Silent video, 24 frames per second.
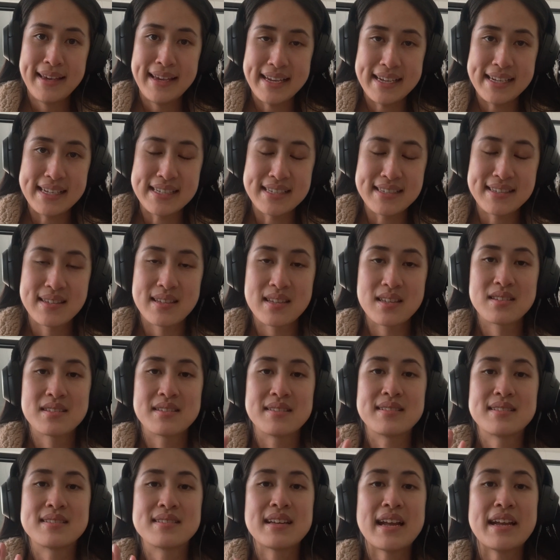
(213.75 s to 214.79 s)
is
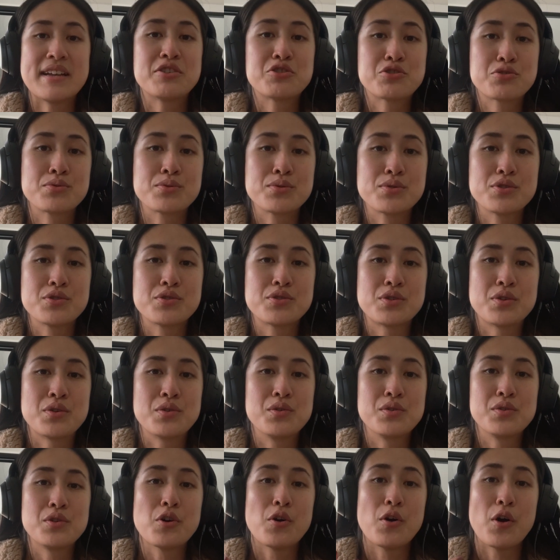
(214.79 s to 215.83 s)
to stay true to
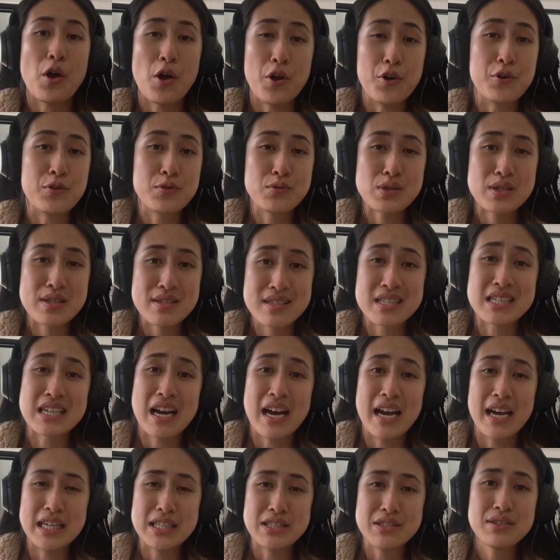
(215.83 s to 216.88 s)
your own
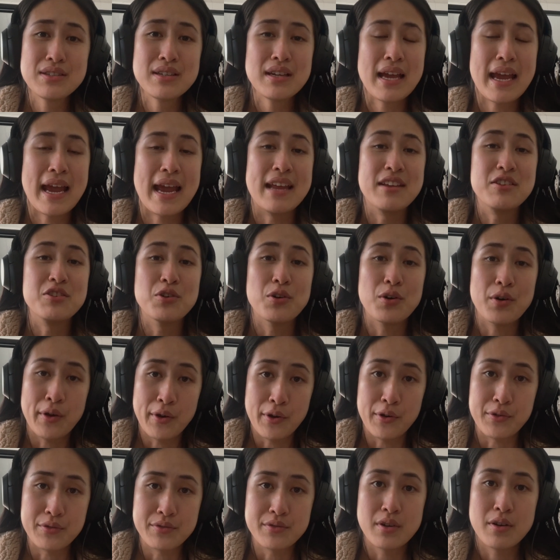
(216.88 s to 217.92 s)
style and your
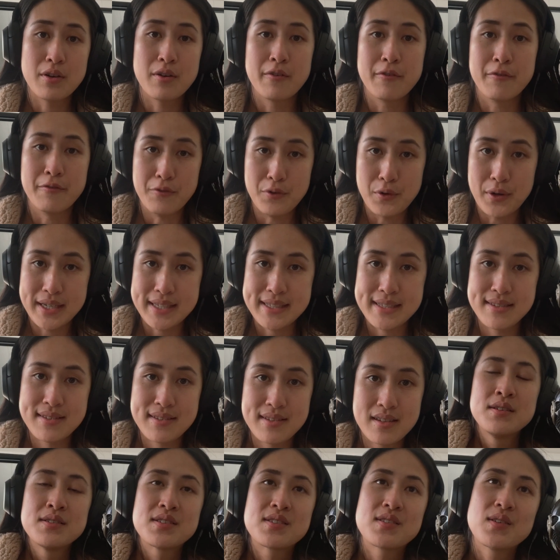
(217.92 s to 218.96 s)
own
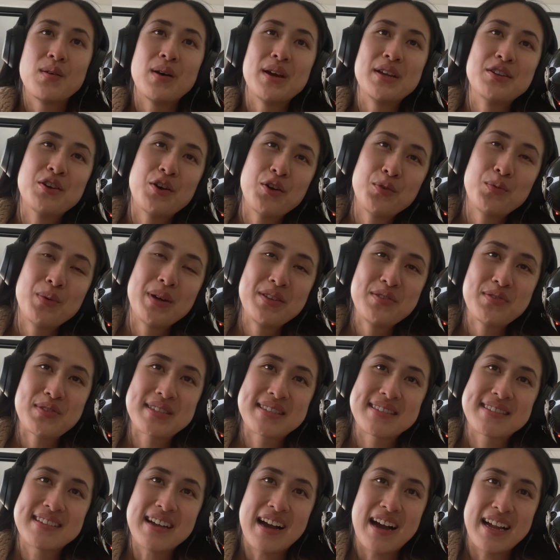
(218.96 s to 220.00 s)
voice. So I know when you're
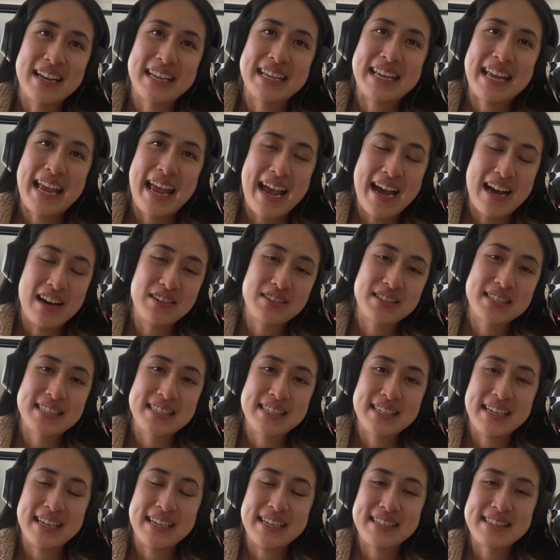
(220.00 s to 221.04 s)
starting out,
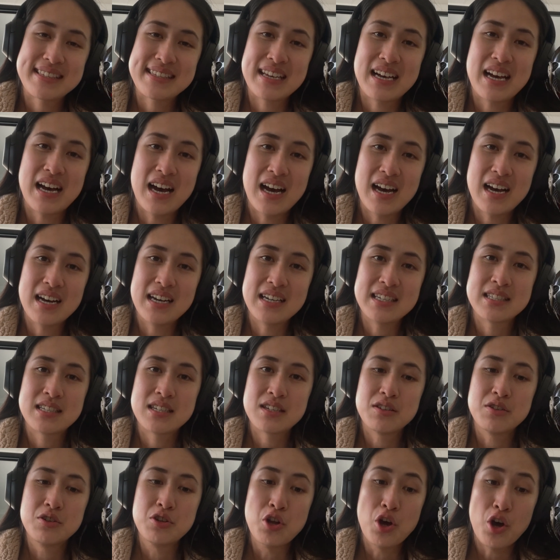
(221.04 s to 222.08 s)
it's hard
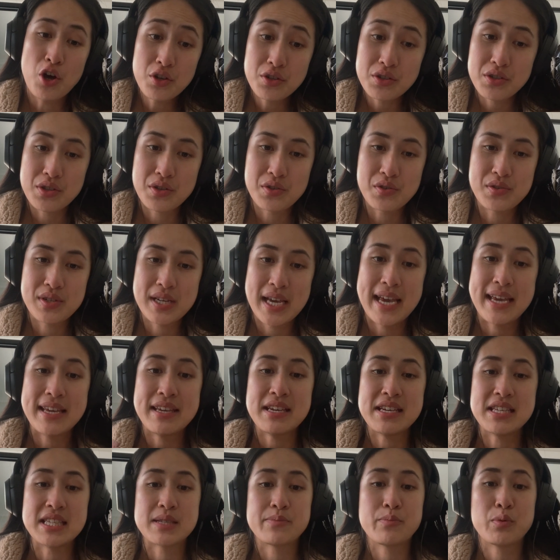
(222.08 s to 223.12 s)
not to take
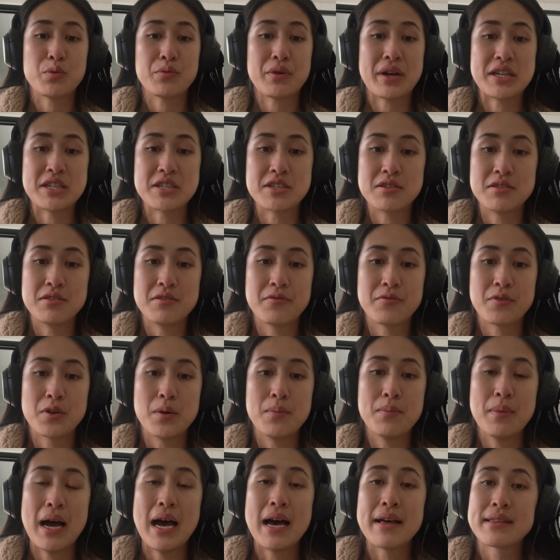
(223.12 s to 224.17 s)
inspiration
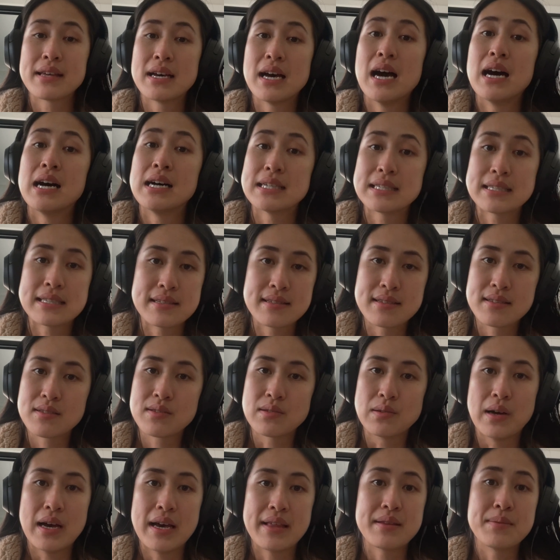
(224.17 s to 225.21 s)
from other artists
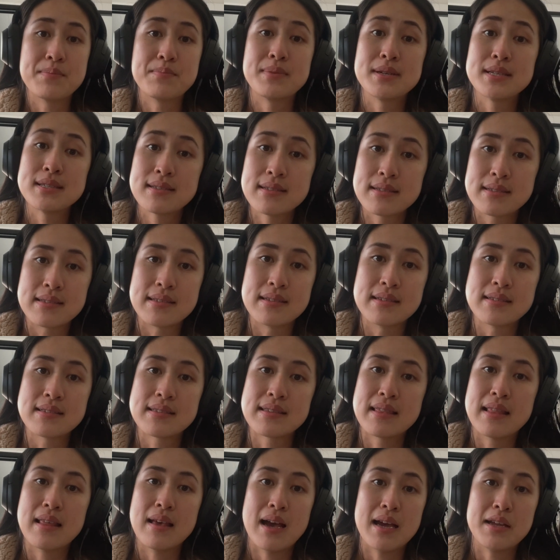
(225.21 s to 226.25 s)
or other businesses
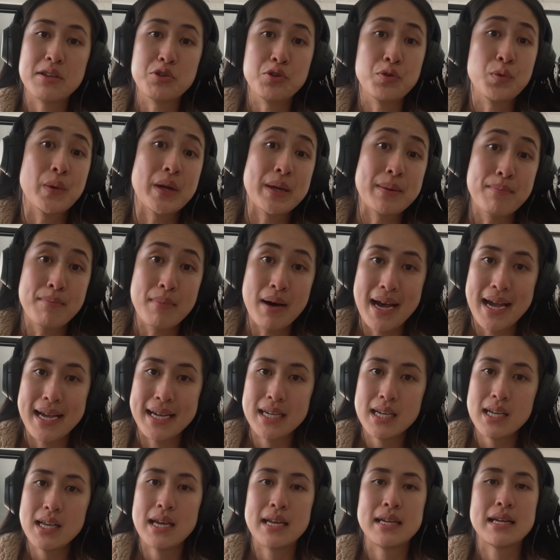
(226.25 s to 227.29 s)
that you
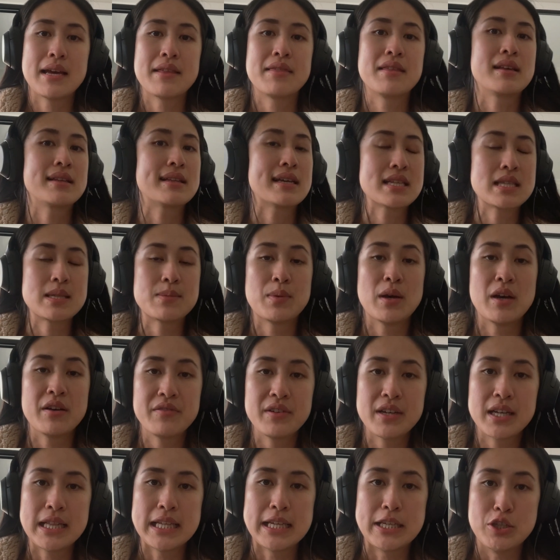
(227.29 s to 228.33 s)
admire, and I think that's
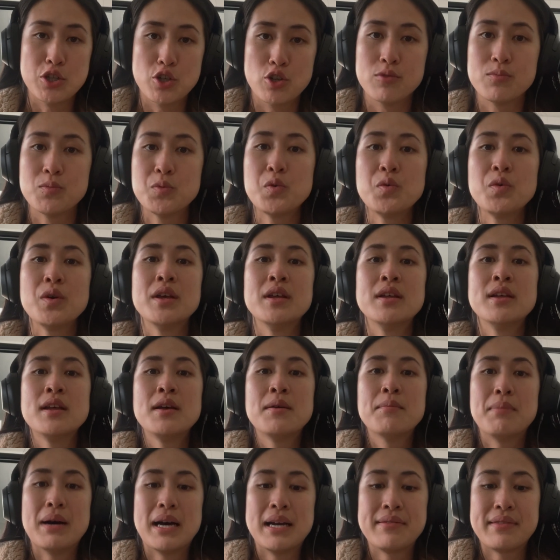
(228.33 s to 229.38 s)
perfectly normal,
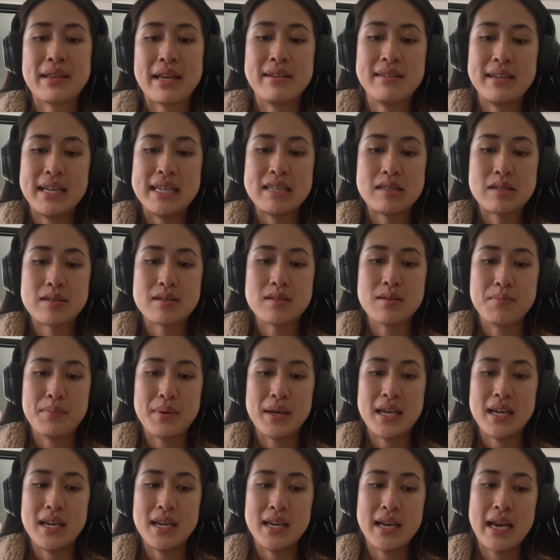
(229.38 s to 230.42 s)
but there needs to
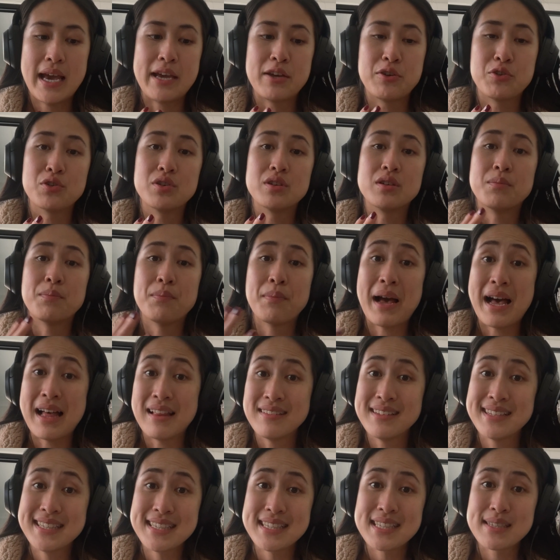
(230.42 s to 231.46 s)
be a good
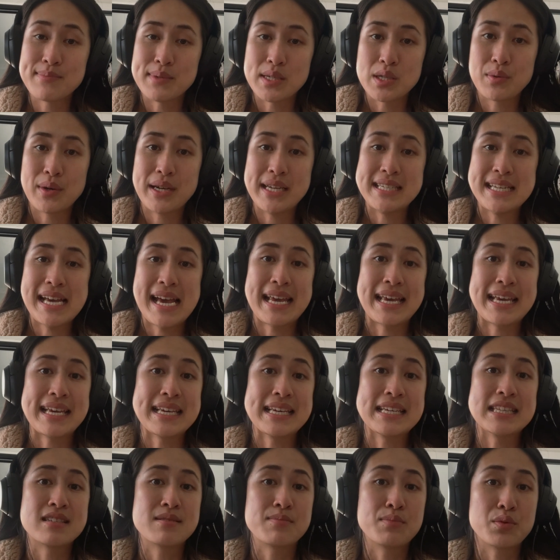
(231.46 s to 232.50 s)
balance between taking
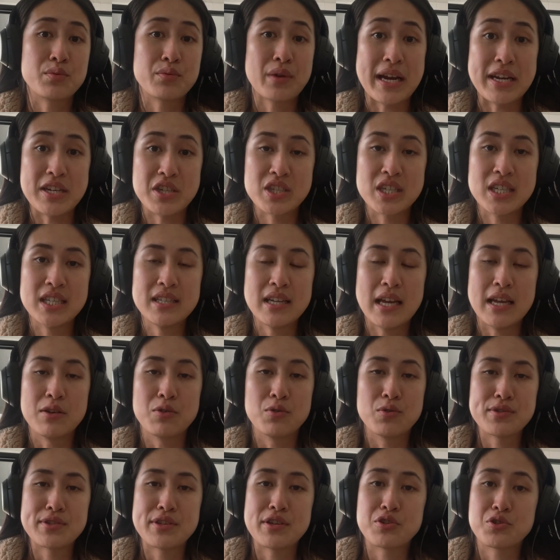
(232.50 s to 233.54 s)
inspiration and
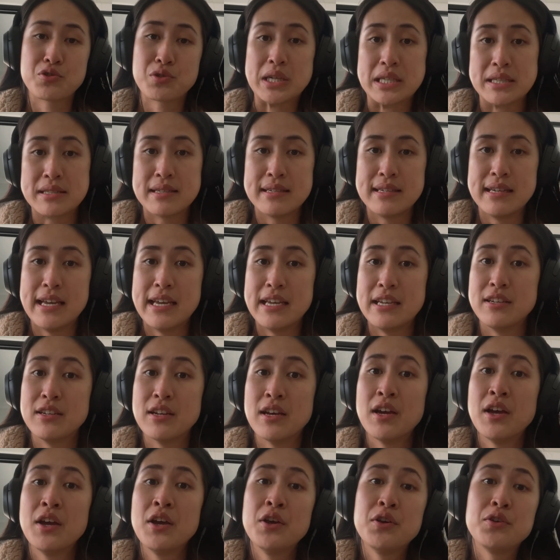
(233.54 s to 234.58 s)
also trusting
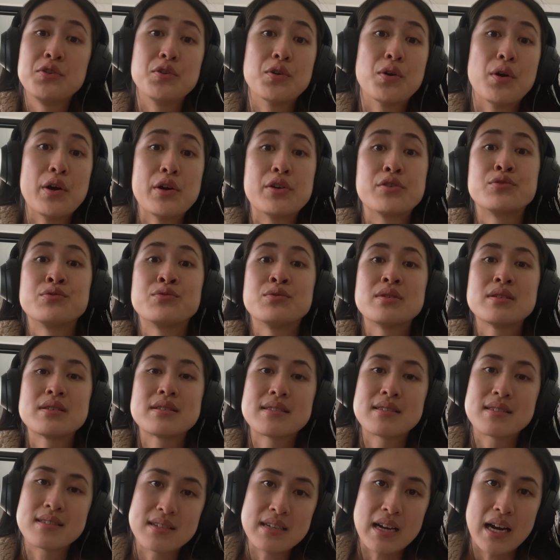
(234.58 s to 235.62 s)
in your own
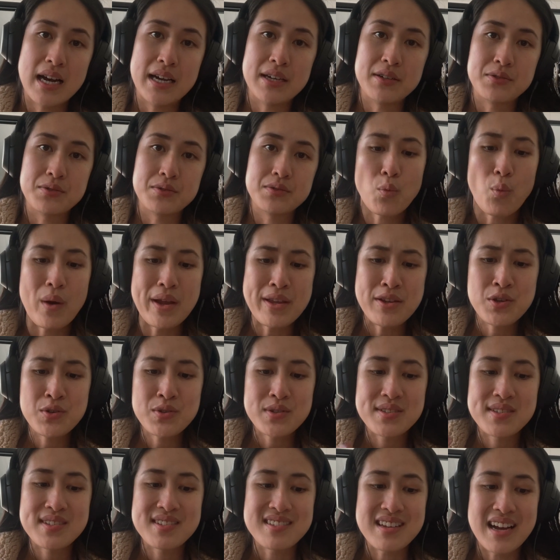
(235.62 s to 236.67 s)
style. When you're
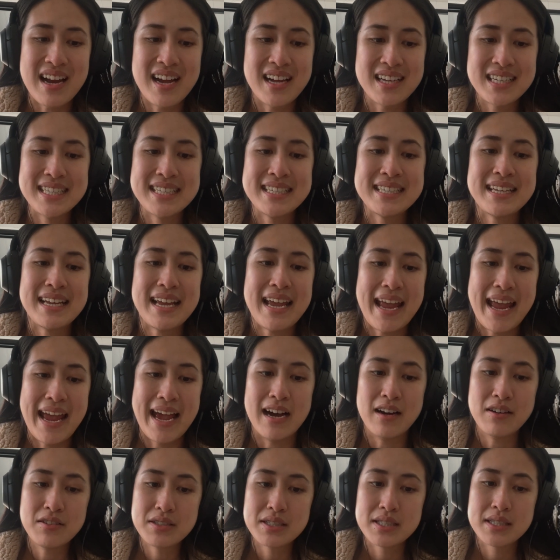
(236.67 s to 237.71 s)
starting
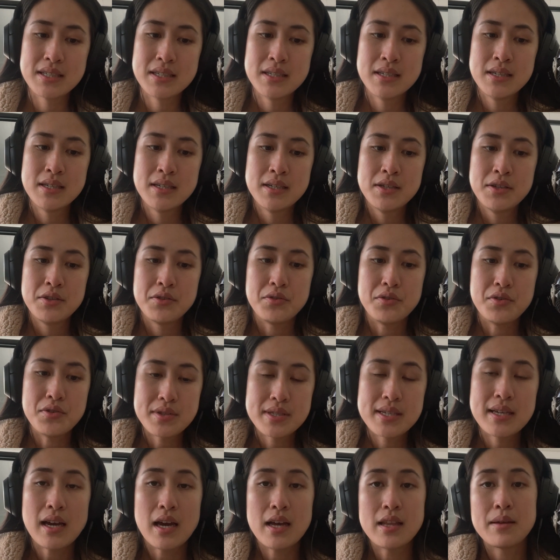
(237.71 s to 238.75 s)
out,
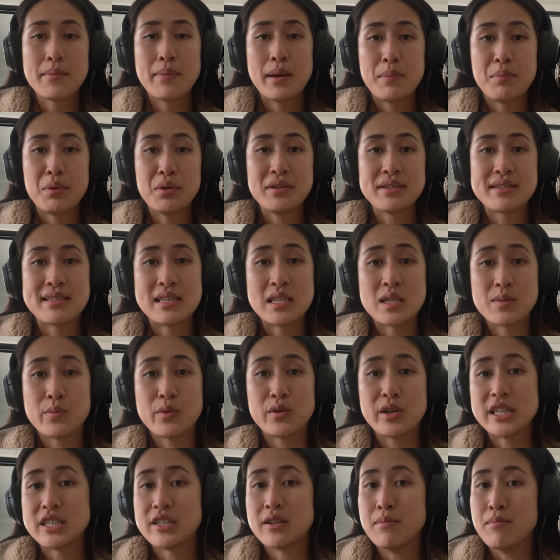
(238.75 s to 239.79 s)
using other people as
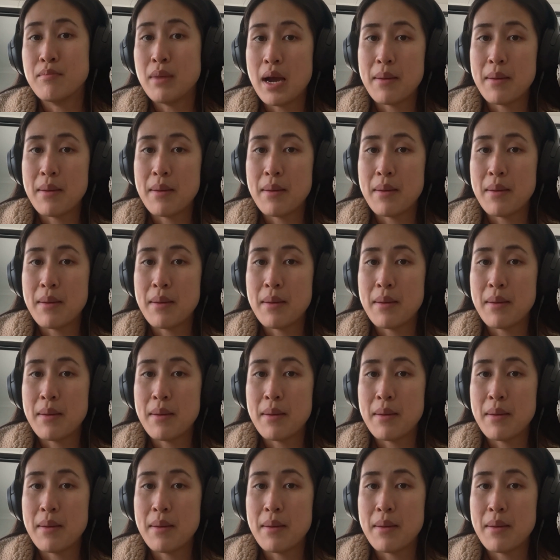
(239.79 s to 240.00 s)
inspiration